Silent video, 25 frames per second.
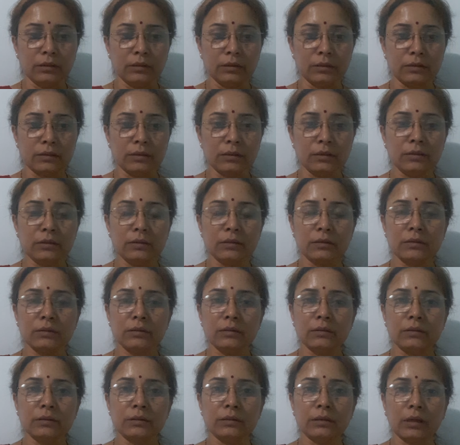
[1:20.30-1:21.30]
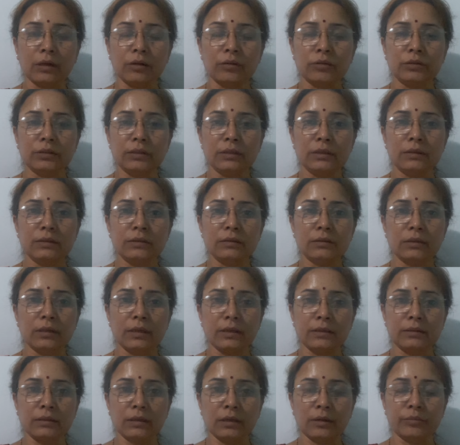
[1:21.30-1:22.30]
since nowadays the
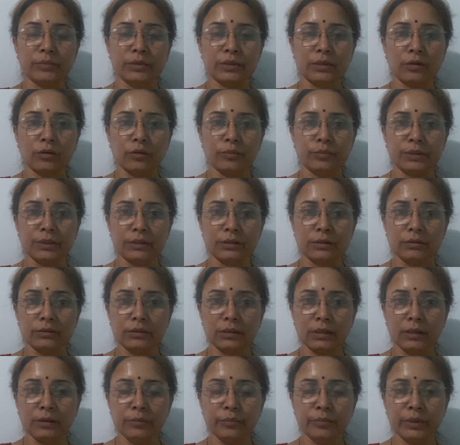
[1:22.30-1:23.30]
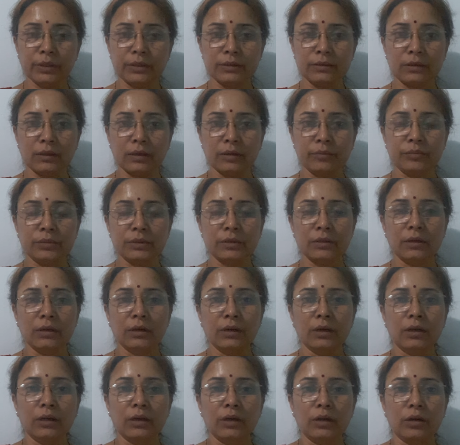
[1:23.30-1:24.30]
exams are objective type exams,
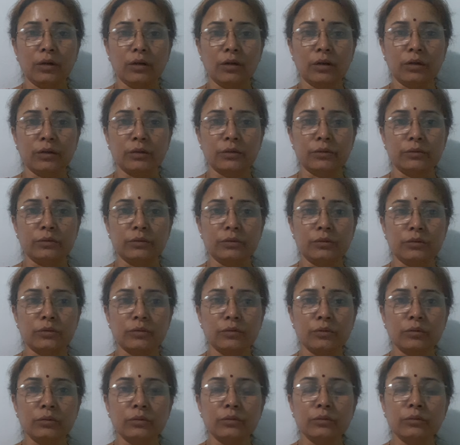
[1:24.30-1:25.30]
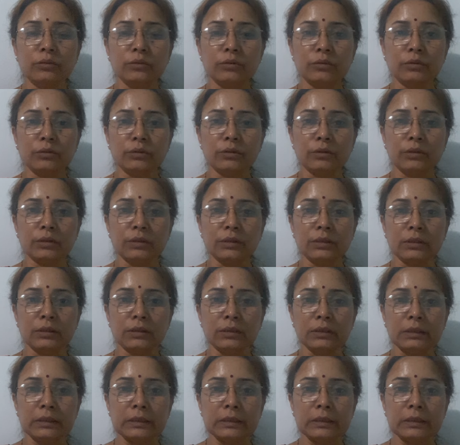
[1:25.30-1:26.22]
so uh,